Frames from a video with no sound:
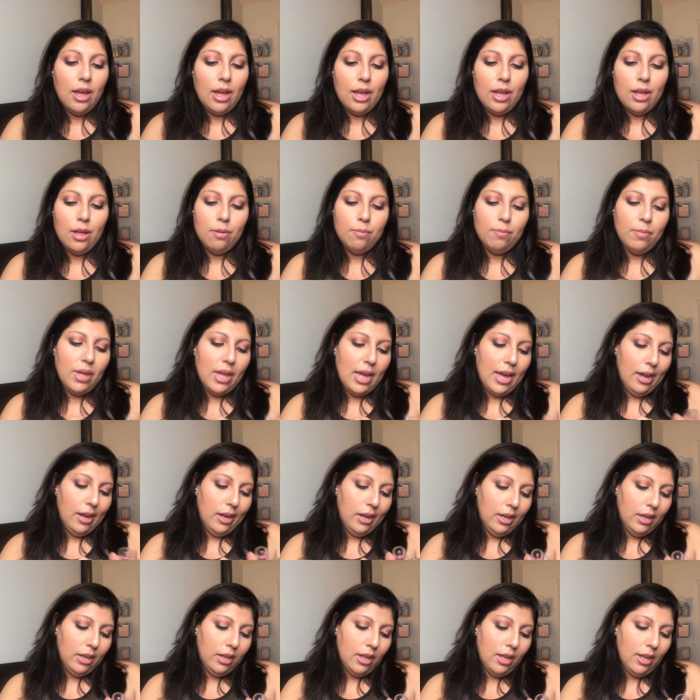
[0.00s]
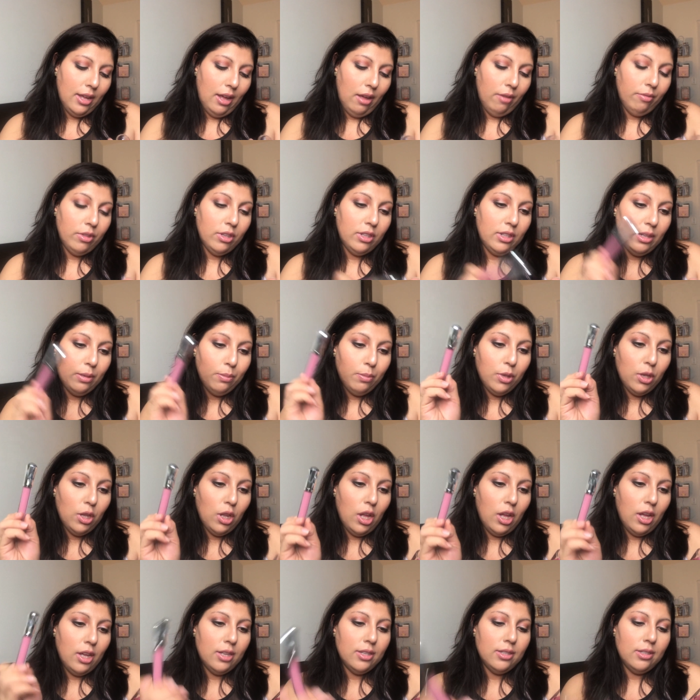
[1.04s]
I have the lip
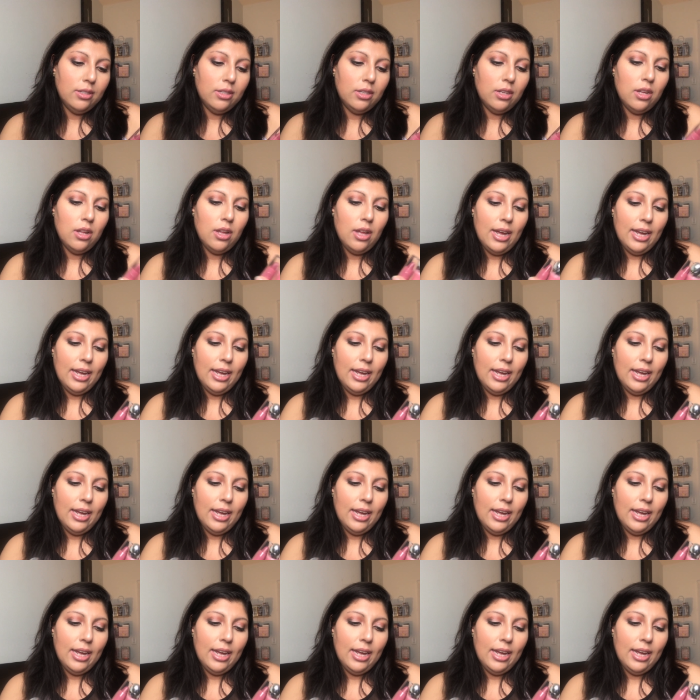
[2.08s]
gloss,